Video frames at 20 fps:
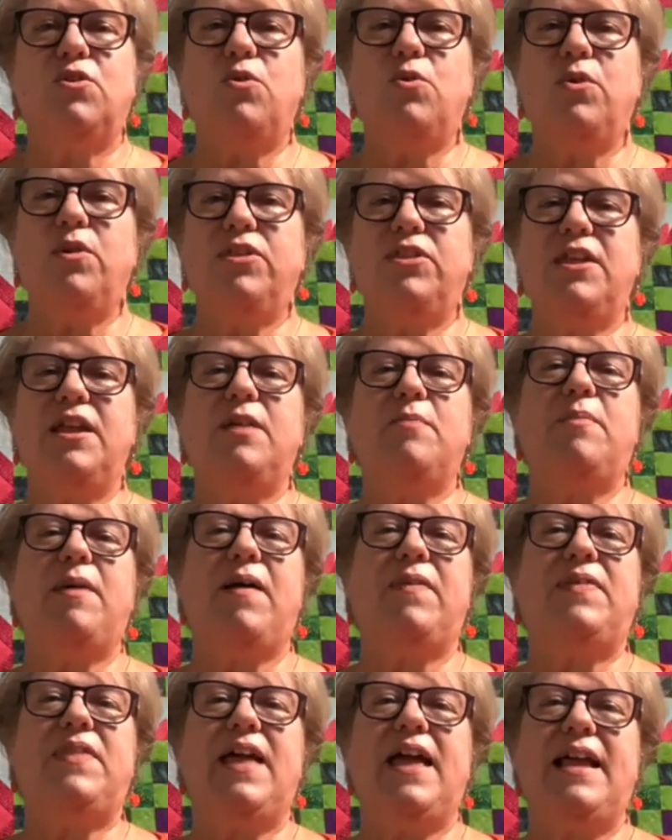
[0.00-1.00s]
thing
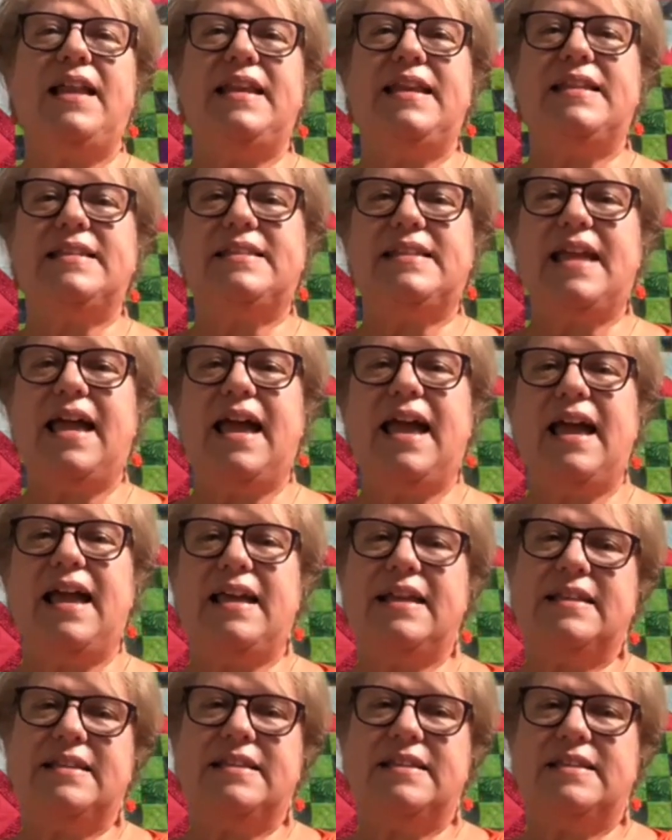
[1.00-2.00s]
about that is
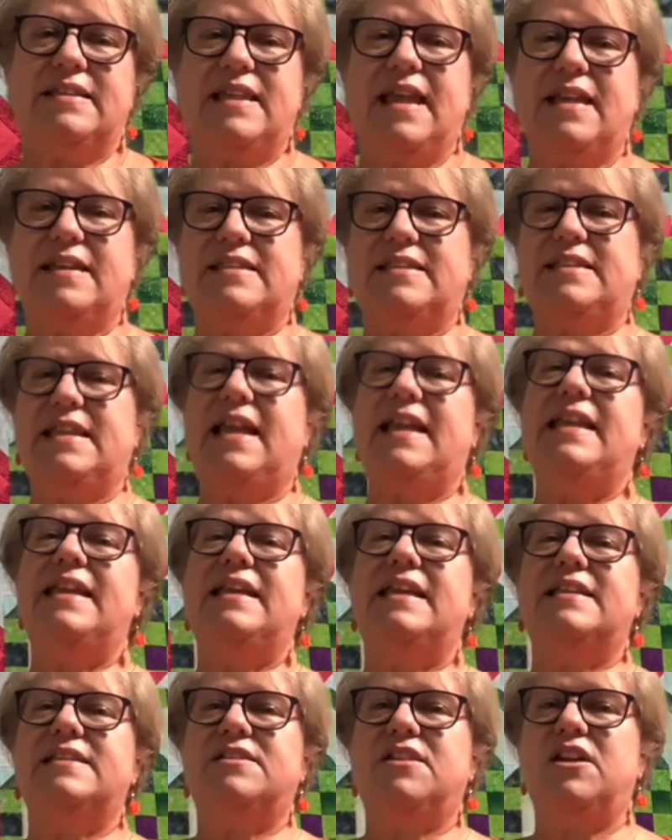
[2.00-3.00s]
that setting
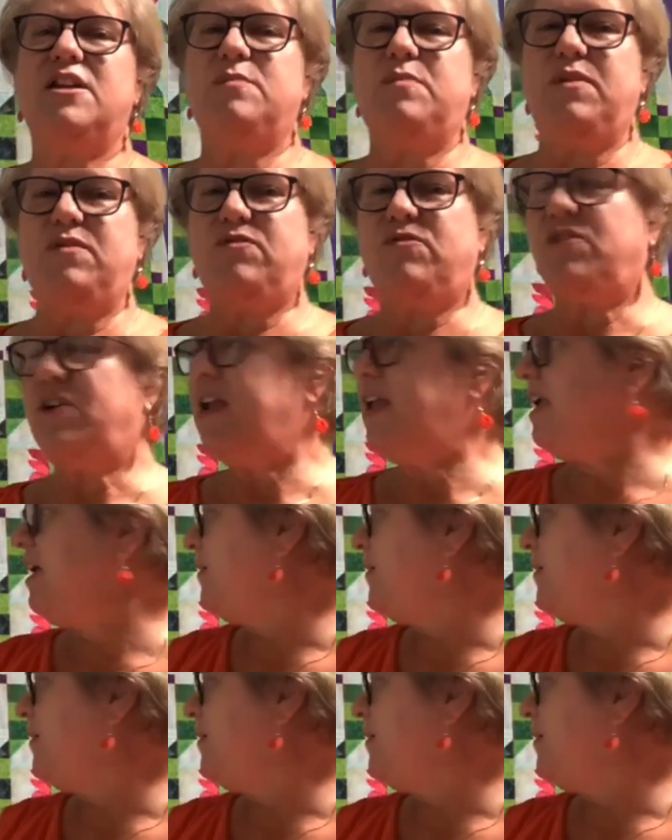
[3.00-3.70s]
is going to be free,